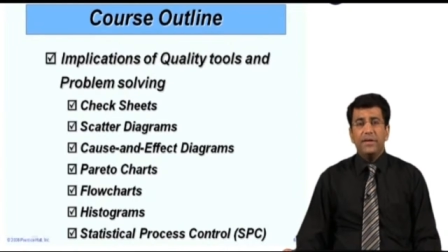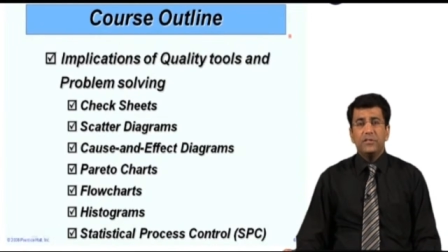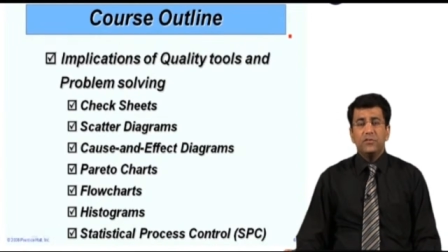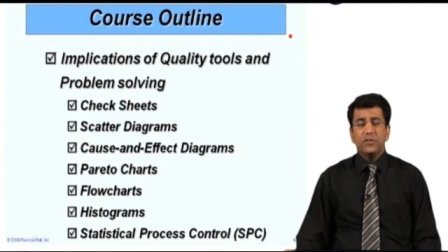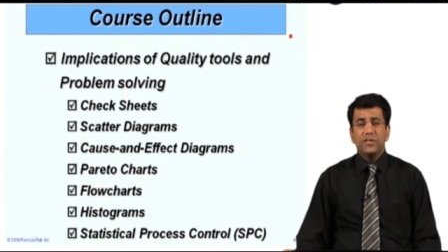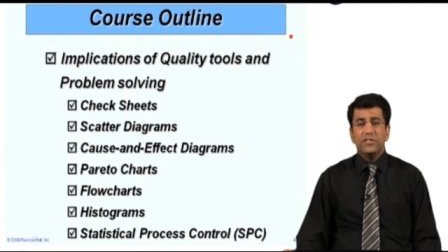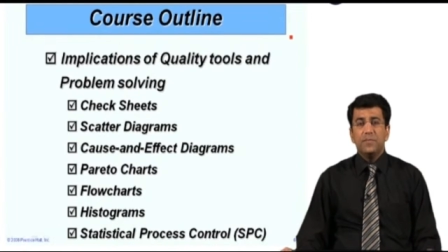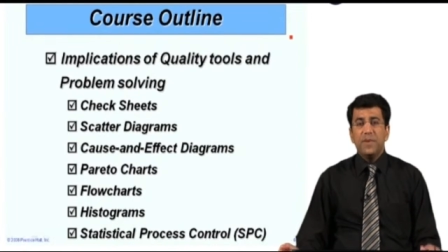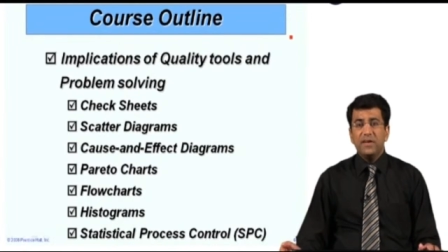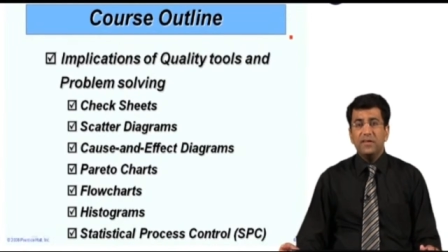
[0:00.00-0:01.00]
and towards
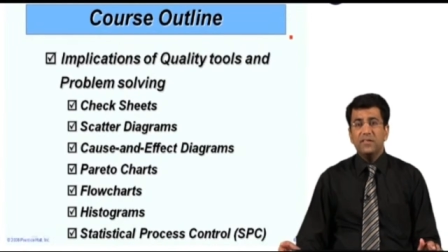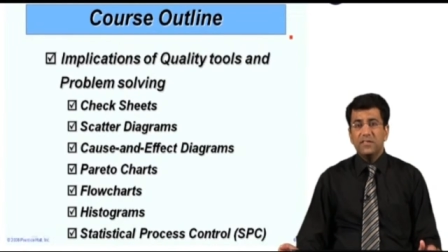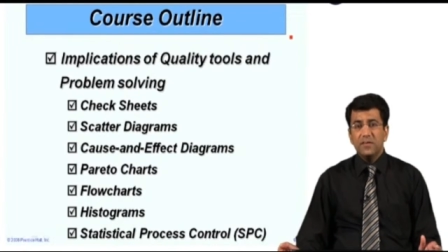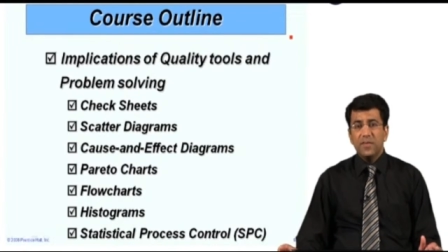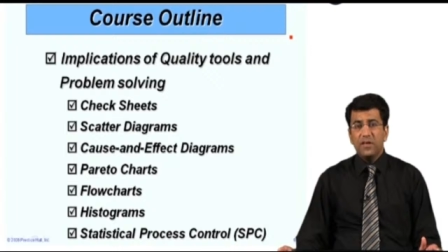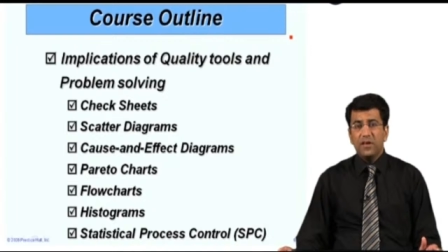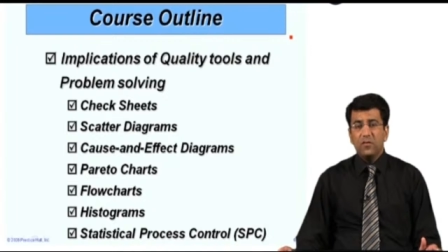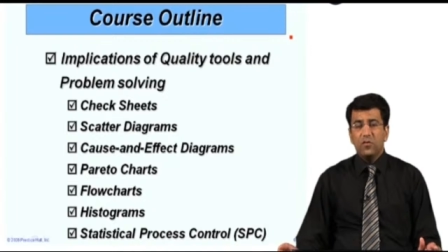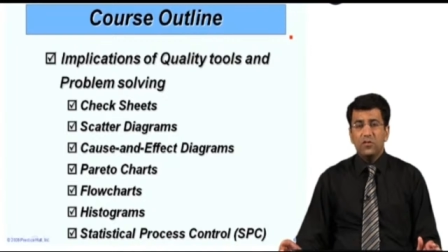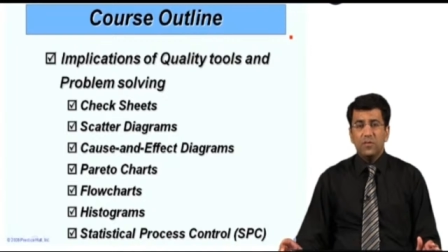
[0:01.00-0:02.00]
the better decision
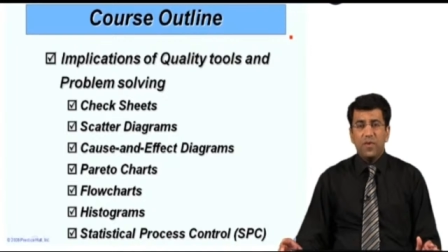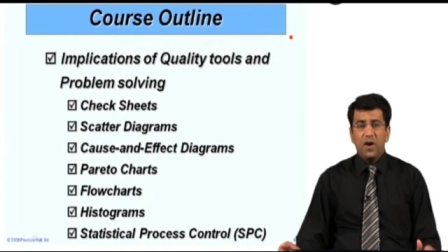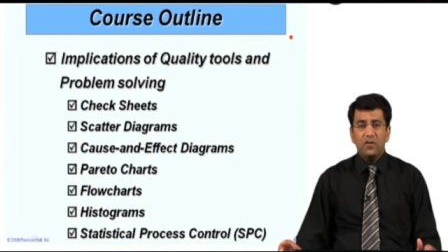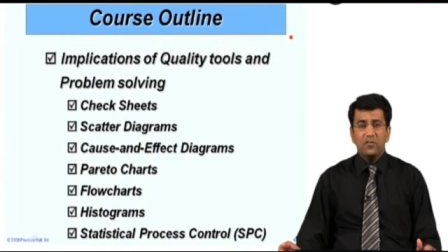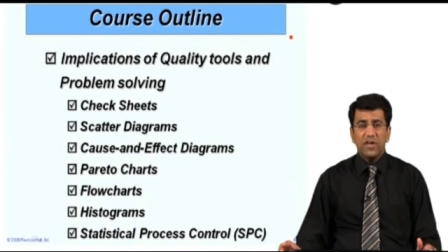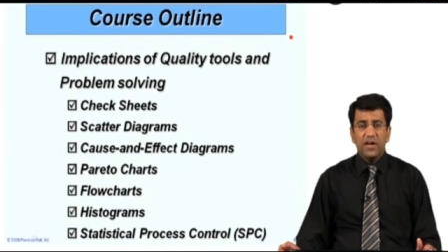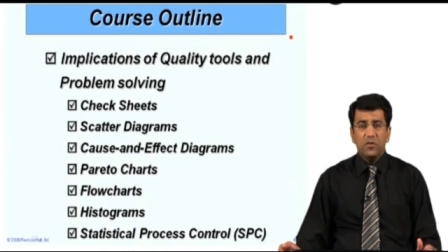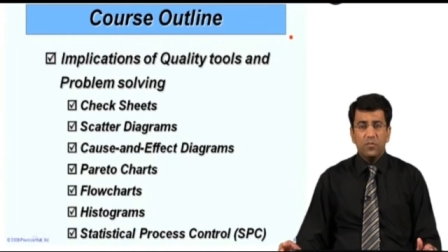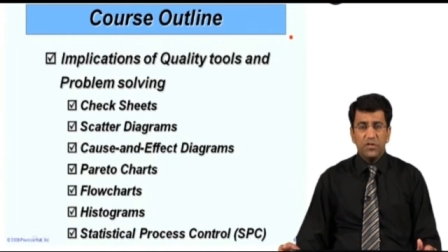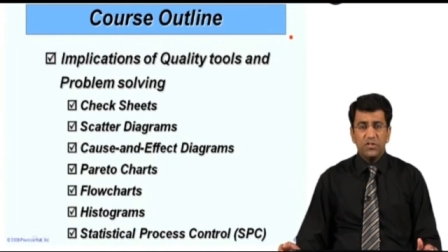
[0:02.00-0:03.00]
making on the part of
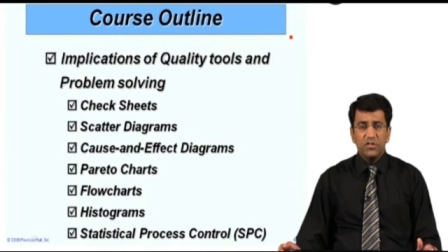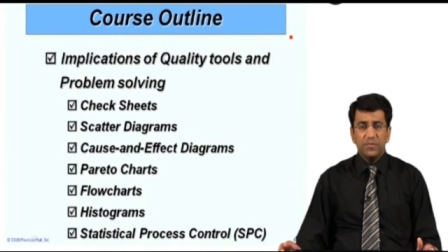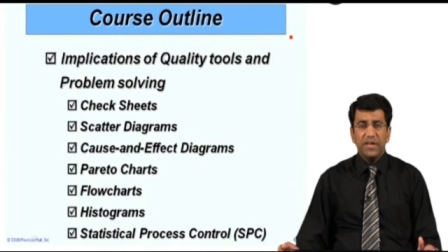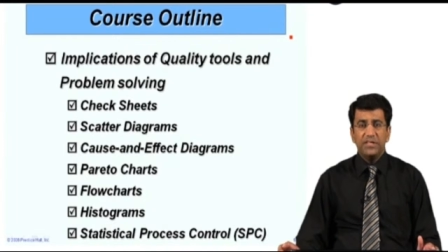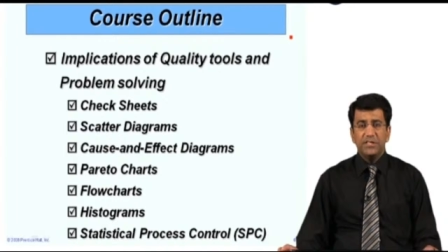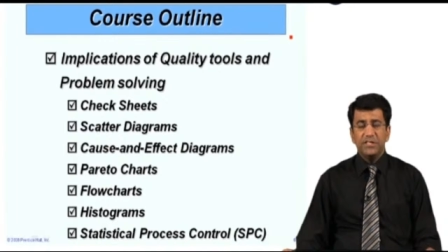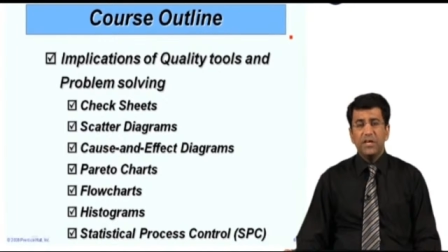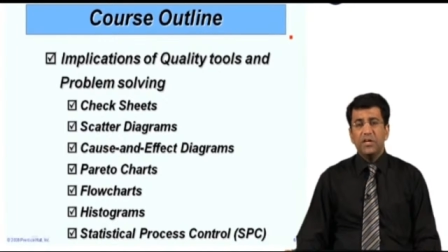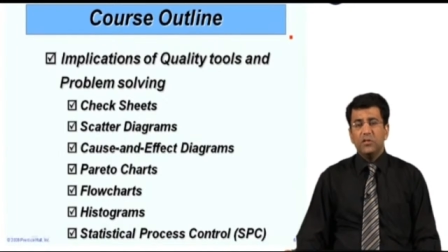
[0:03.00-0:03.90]
that operations managers.